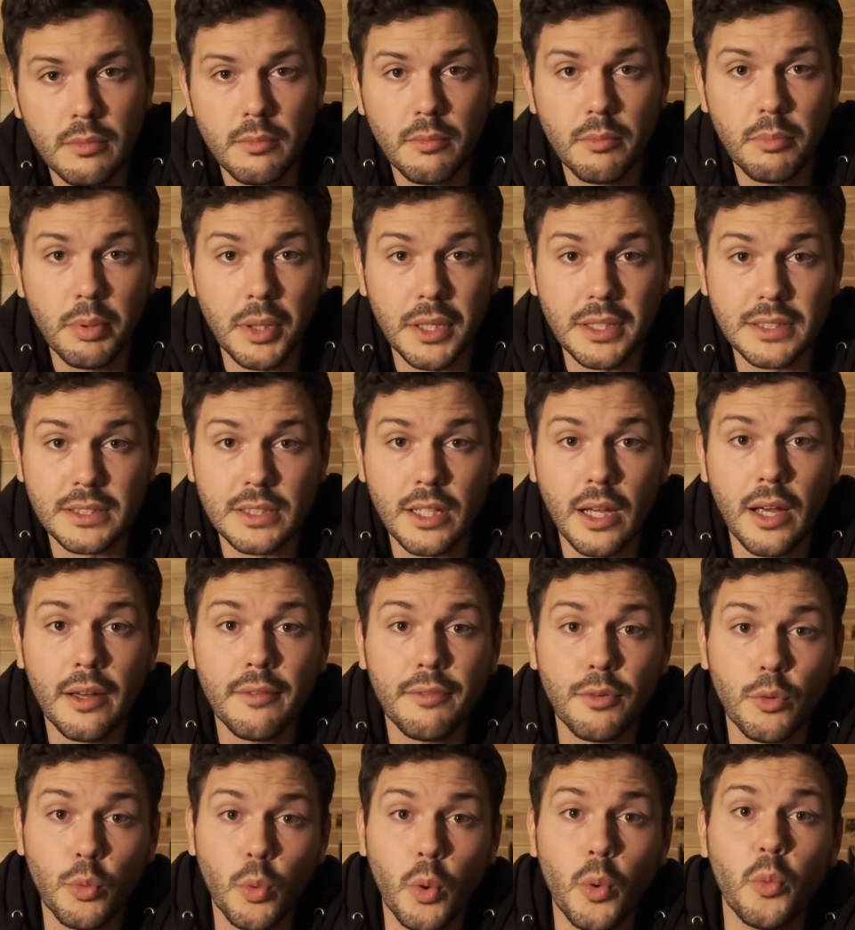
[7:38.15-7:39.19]
but it's high
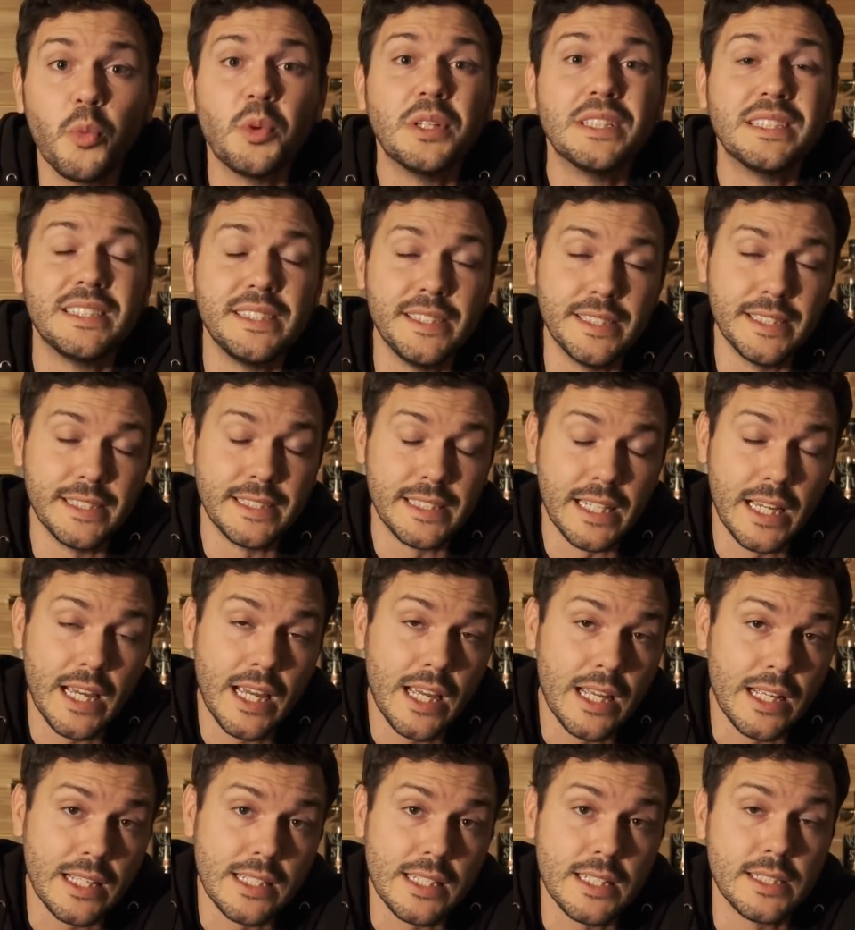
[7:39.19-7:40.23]
for what we see
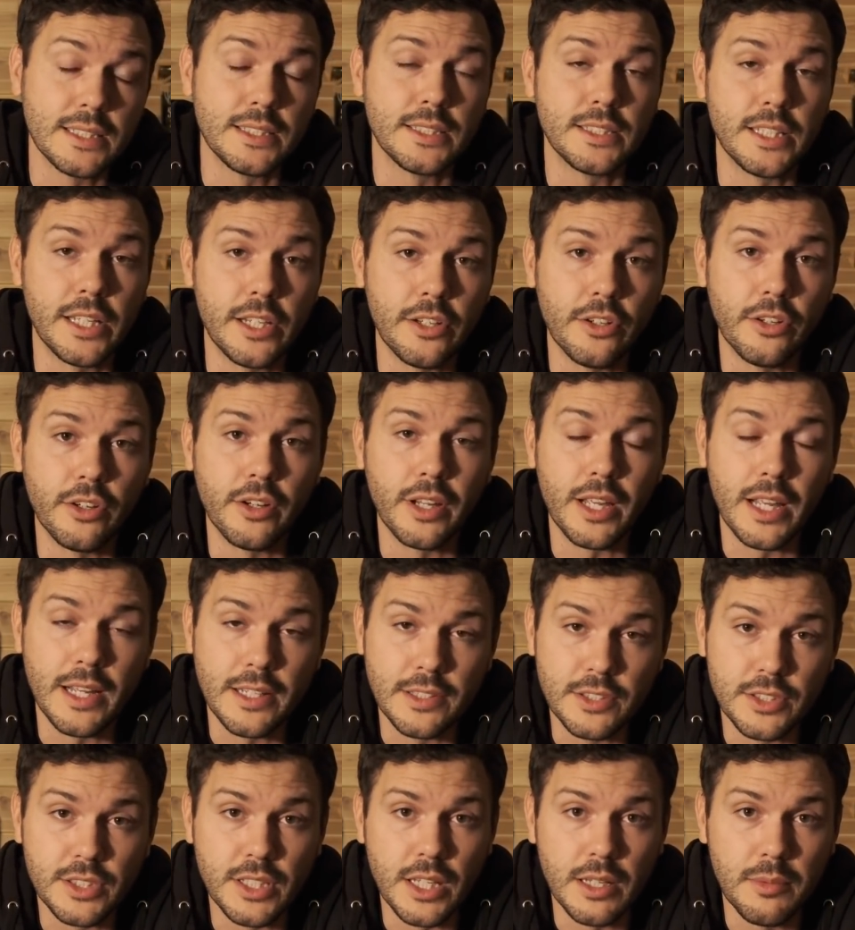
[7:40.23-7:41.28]
today as standard
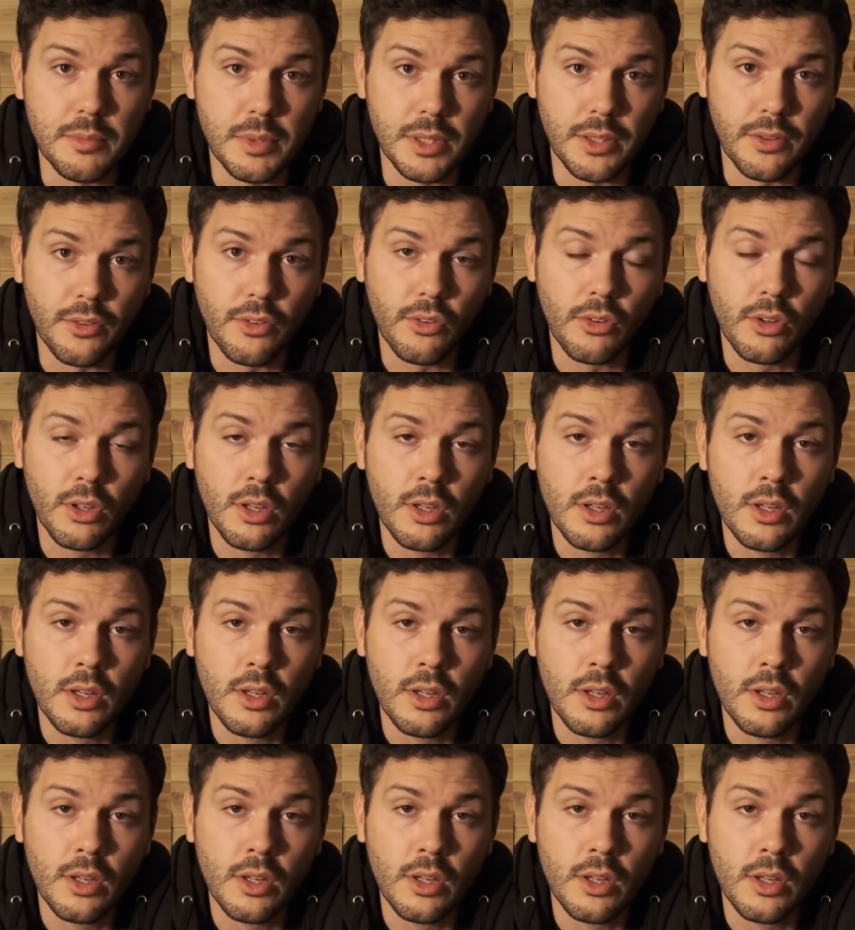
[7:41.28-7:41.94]
age statements.